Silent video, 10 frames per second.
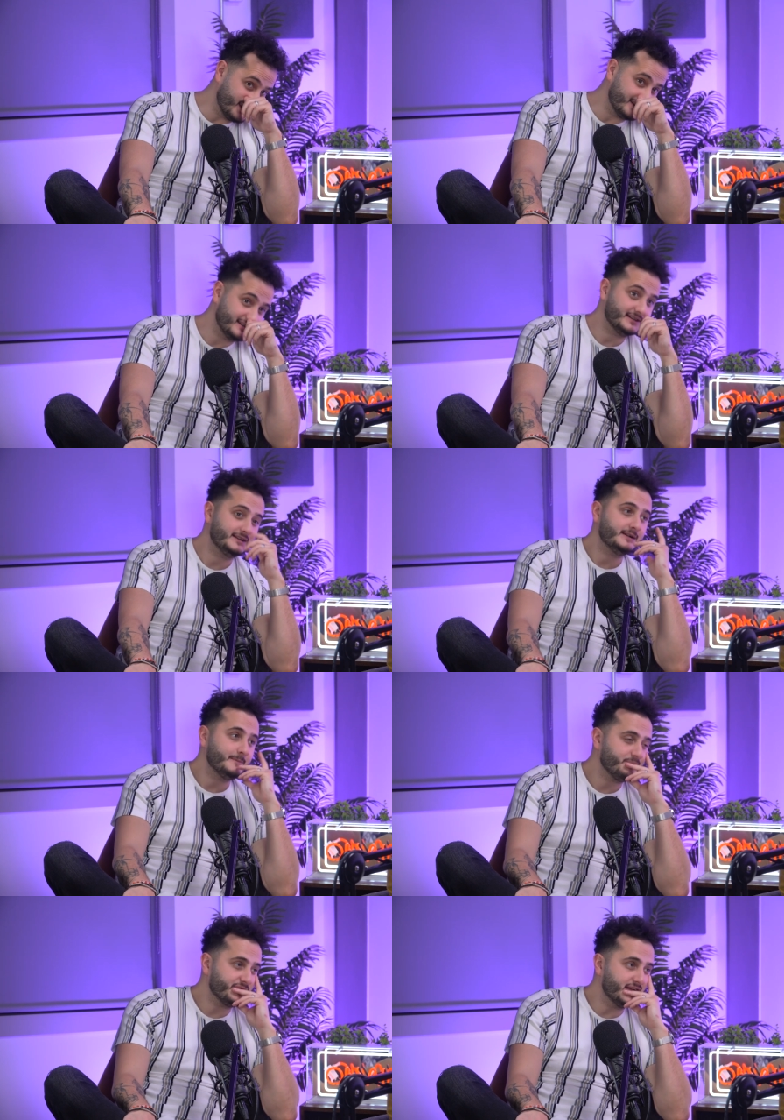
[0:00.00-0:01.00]
like
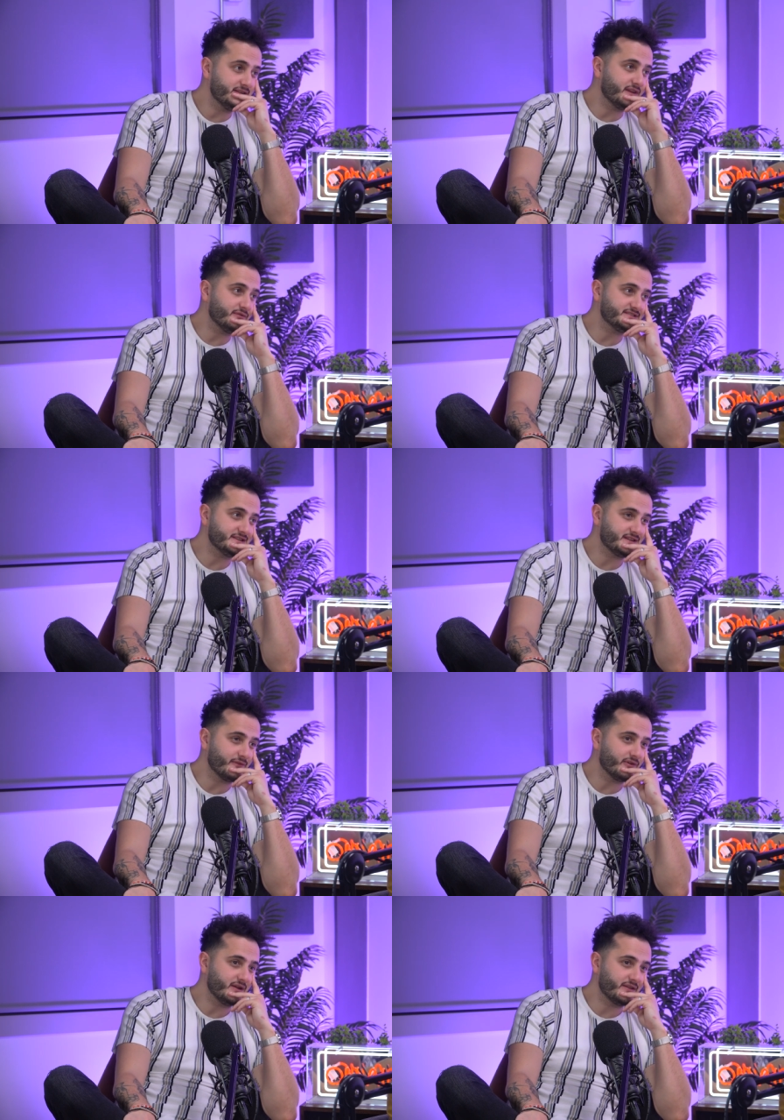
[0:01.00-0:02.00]
there there is a
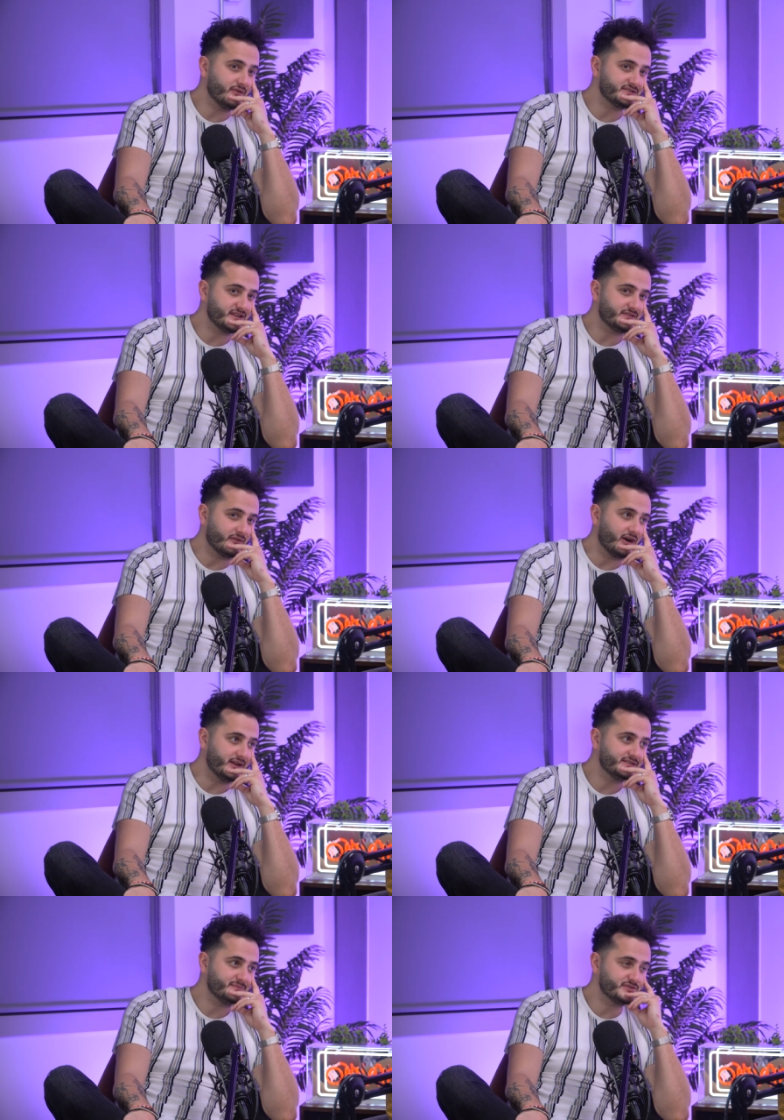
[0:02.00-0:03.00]
different there is a
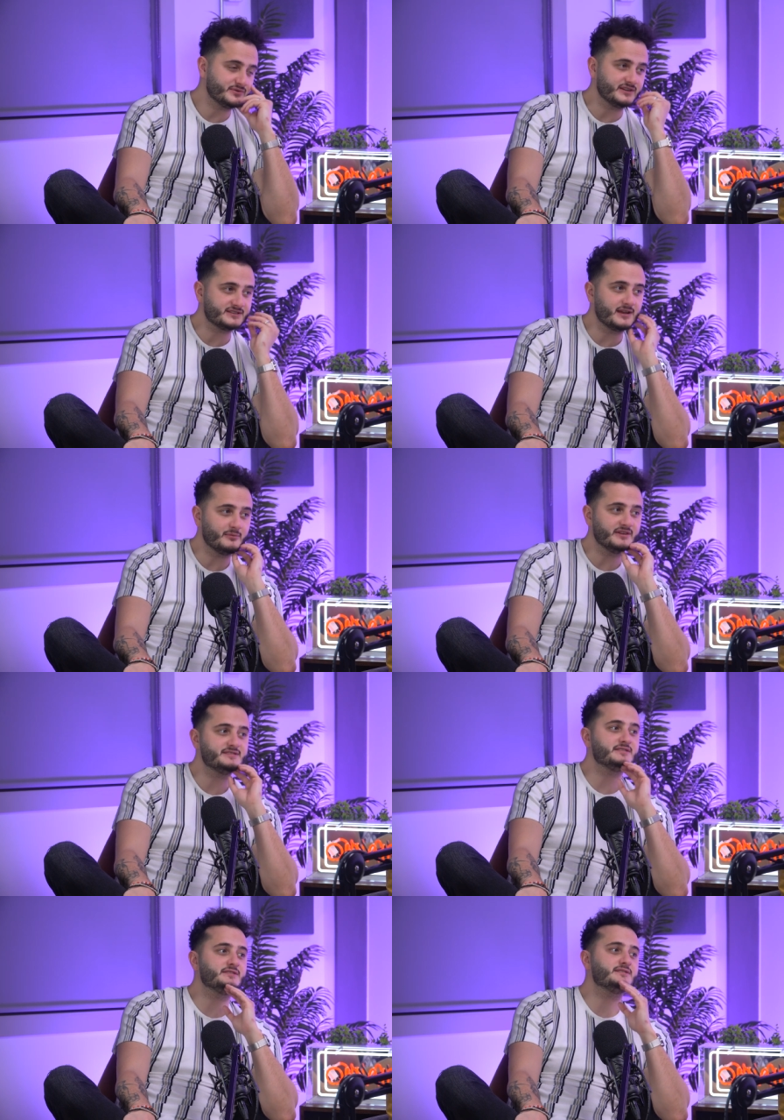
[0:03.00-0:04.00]
divide between
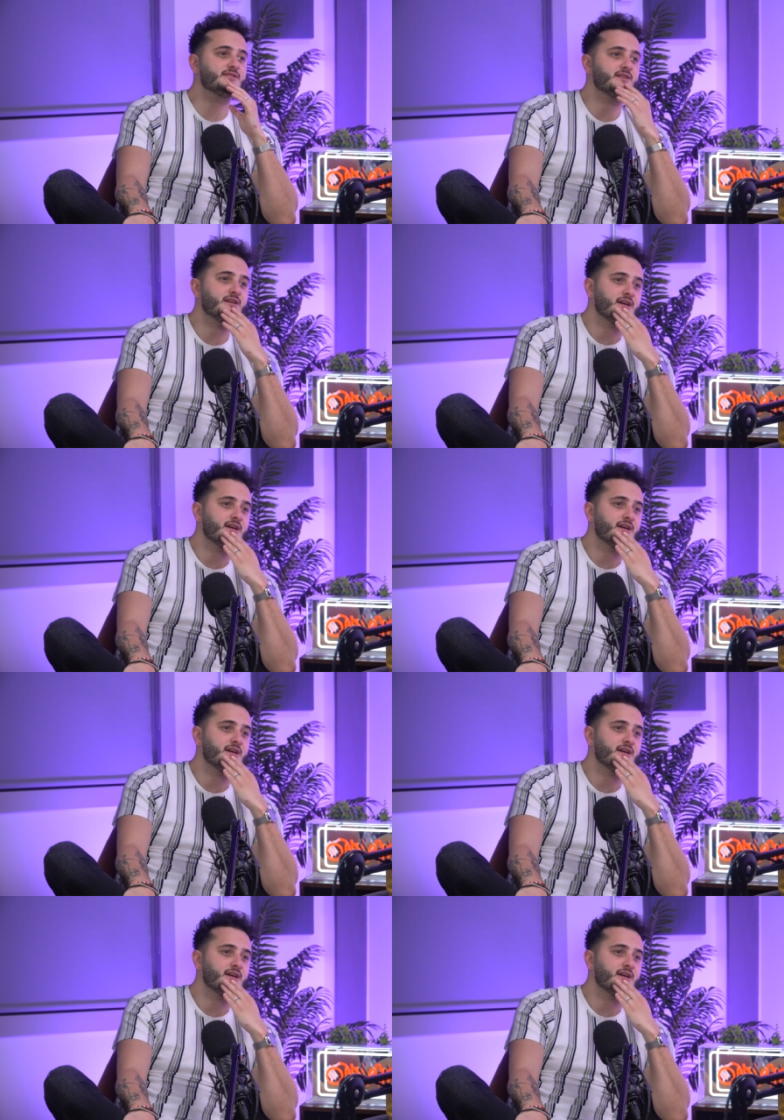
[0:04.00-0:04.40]
celebrities and